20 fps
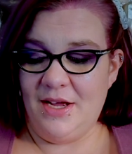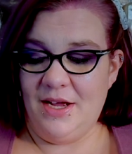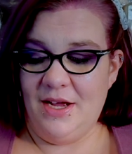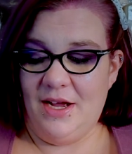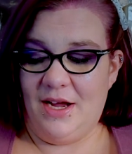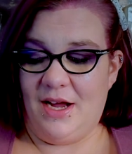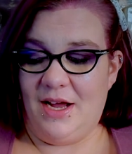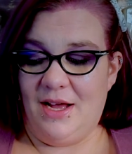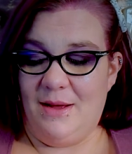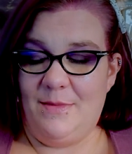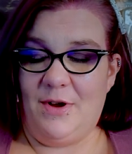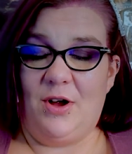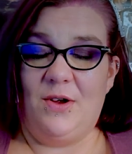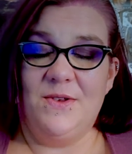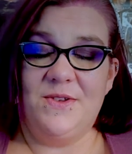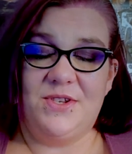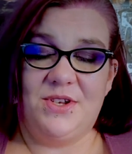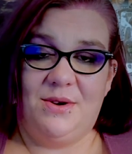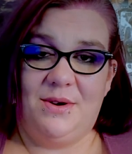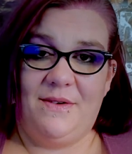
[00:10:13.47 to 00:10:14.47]

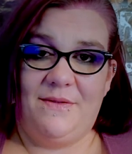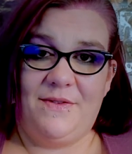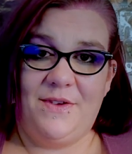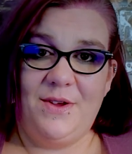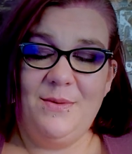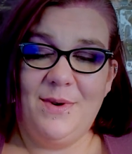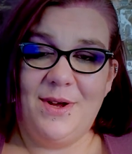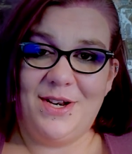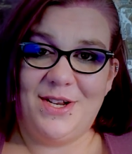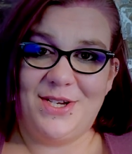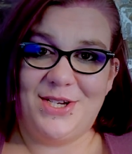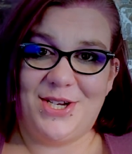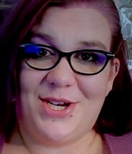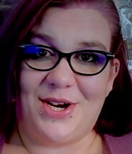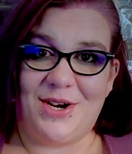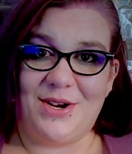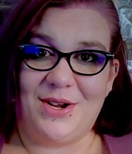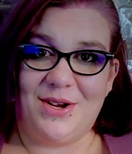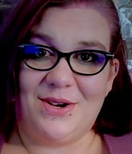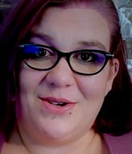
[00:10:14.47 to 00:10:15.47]
Also, if you want to
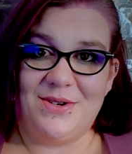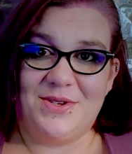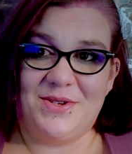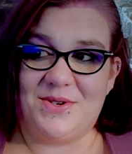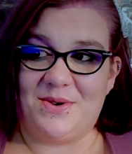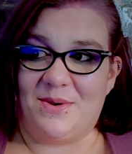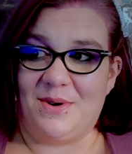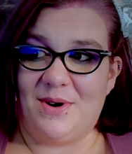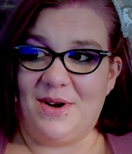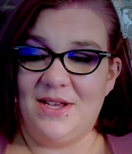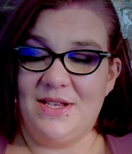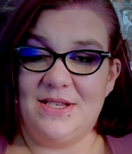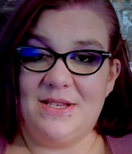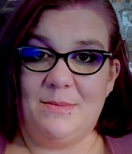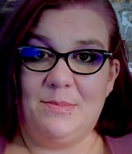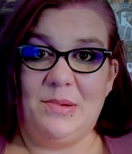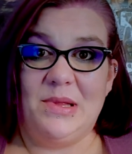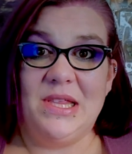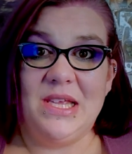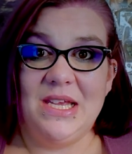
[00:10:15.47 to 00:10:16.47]
share your stories,
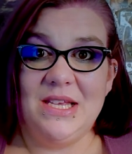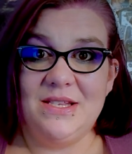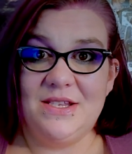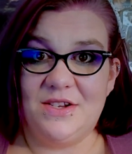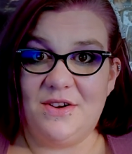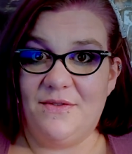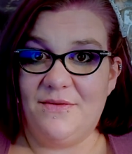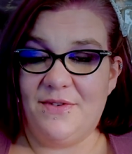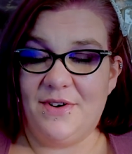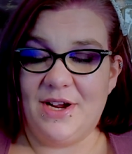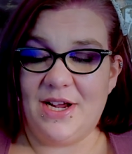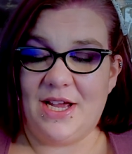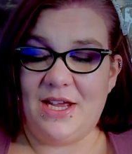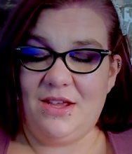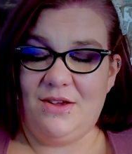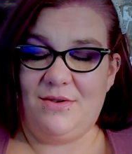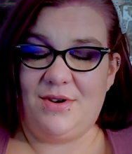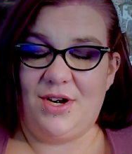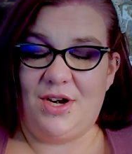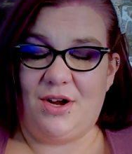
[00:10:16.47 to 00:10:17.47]
please don't forget
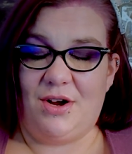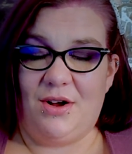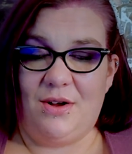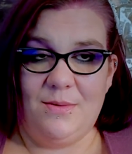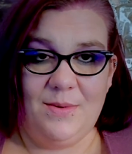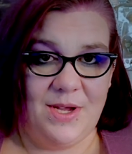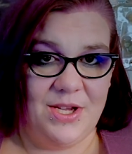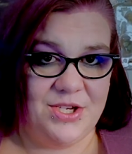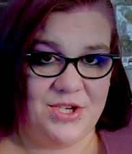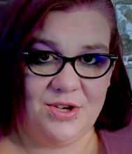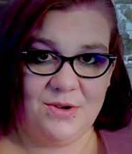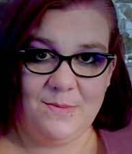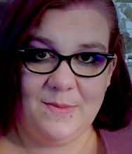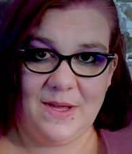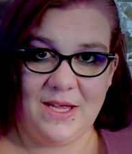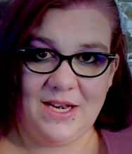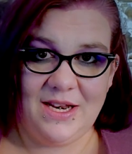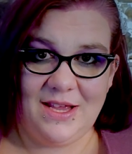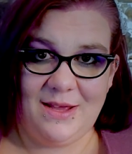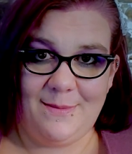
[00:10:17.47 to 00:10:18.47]
you can always shoot
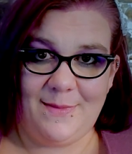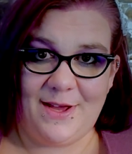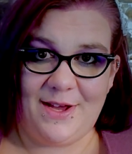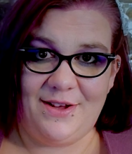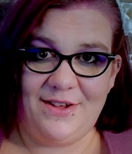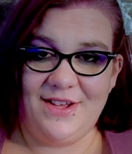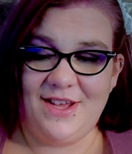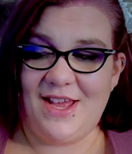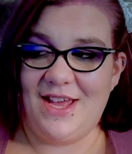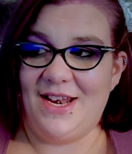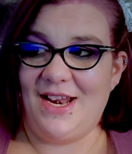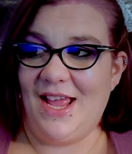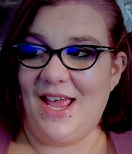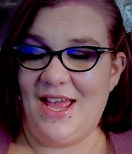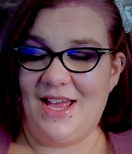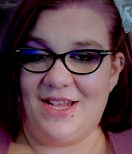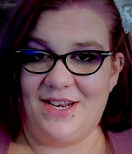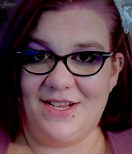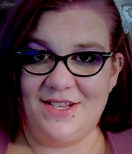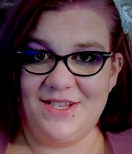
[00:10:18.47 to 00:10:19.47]
me an email at
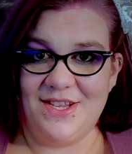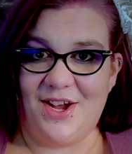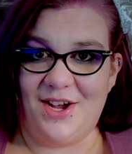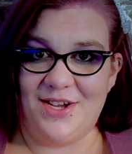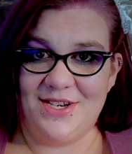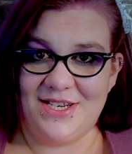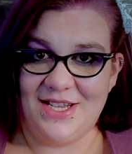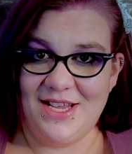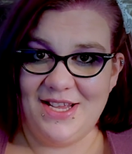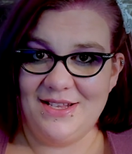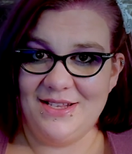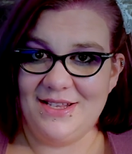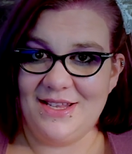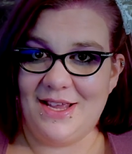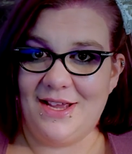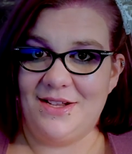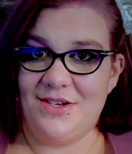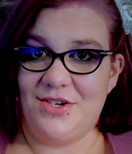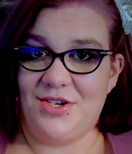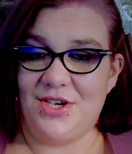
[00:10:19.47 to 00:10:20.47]

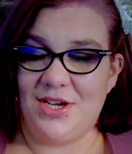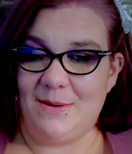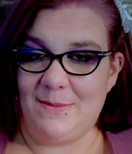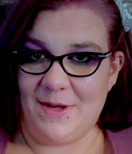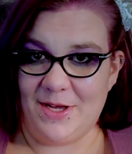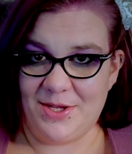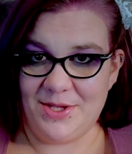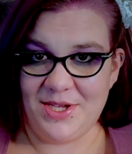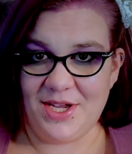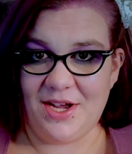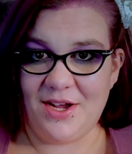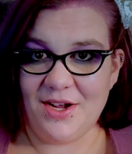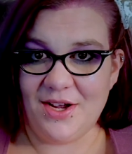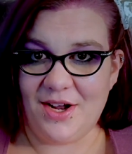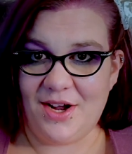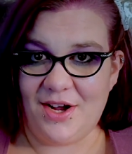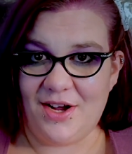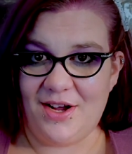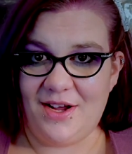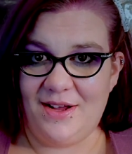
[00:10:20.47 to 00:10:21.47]

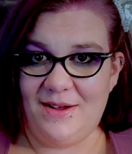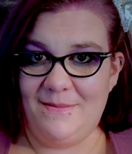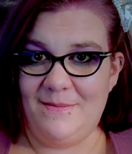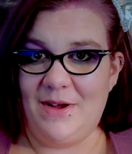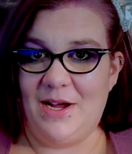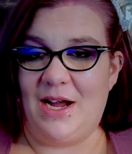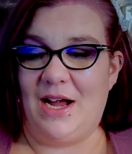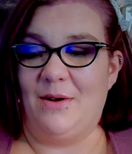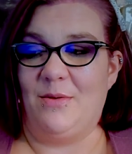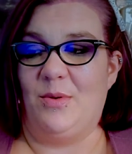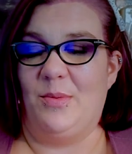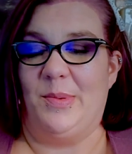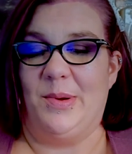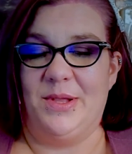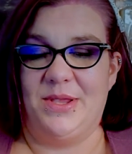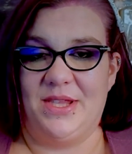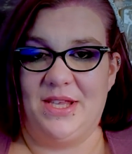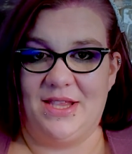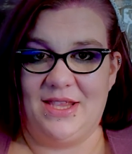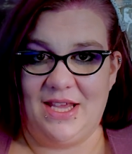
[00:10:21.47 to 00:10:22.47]
hannahshauntings@gmail.com. I will
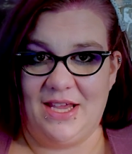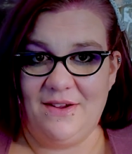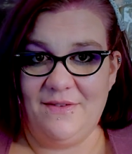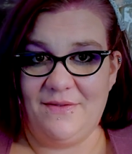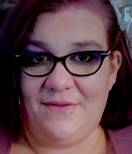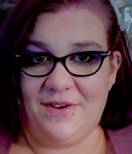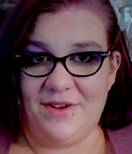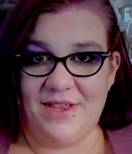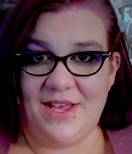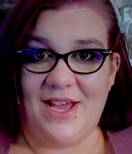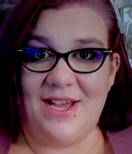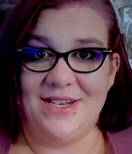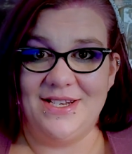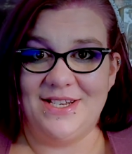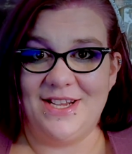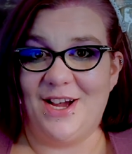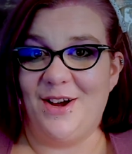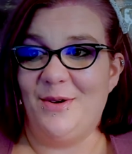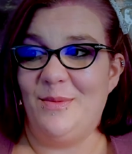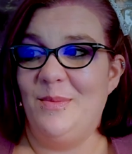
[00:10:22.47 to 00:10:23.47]
put the link for that
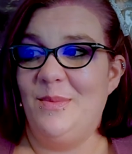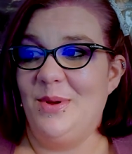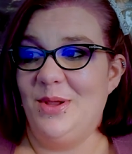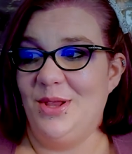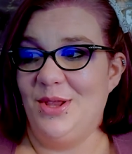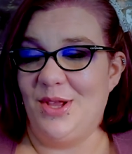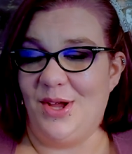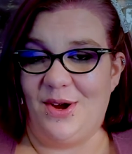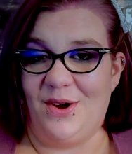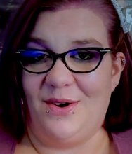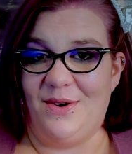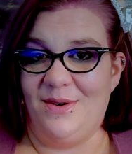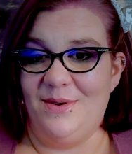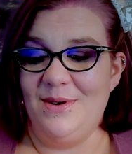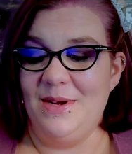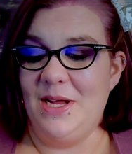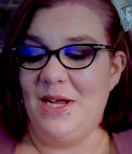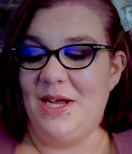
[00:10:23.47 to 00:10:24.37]
down below.